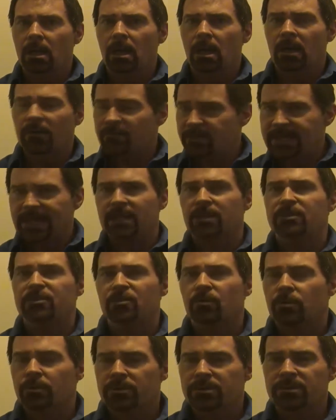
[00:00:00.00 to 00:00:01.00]
of data
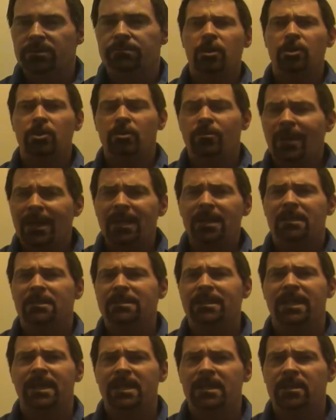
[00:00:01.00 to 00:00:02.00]
source. You may
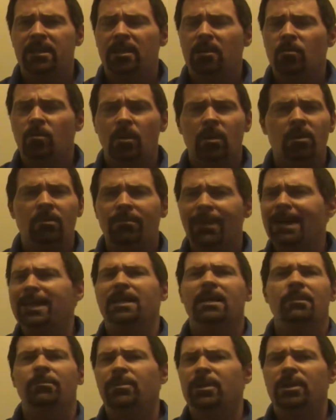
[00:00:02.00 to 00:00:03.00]
say that, well, my
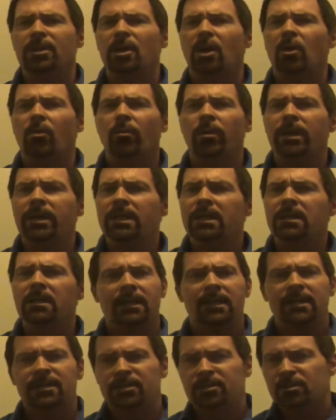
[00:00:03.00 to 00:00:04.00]
company already
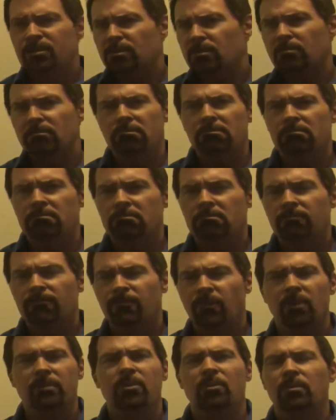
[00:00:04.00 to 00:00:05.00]
has
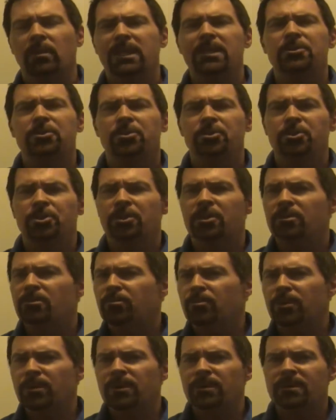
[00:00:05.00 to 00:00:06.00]
formed a
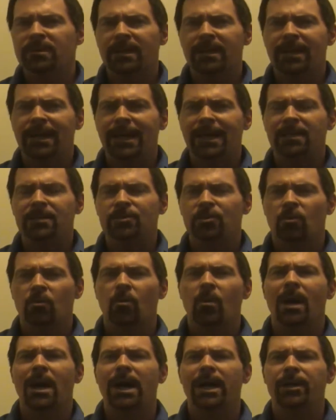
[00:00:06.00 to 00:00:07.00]
relationship with X or
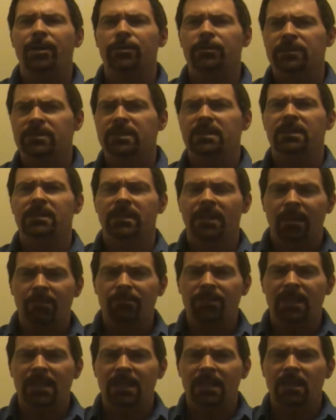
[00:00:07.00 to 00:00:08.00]
Y or Z
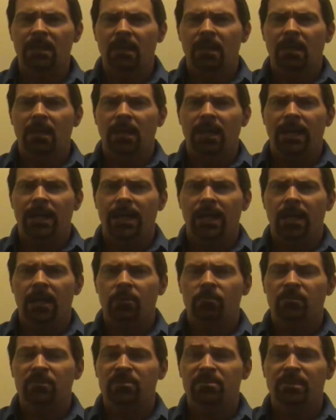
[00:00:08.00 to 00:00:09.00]
company,
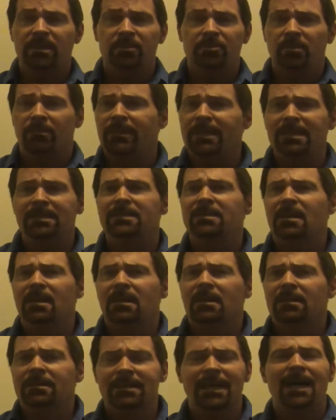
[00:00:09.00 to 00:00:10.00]
and we spent tremendous
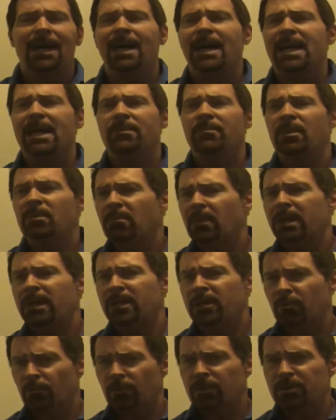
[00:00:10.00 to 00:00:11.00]
time and
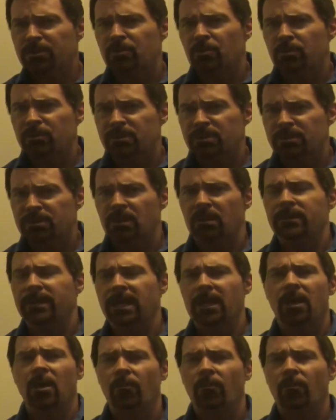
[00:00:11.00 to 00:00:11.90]
money and resources on that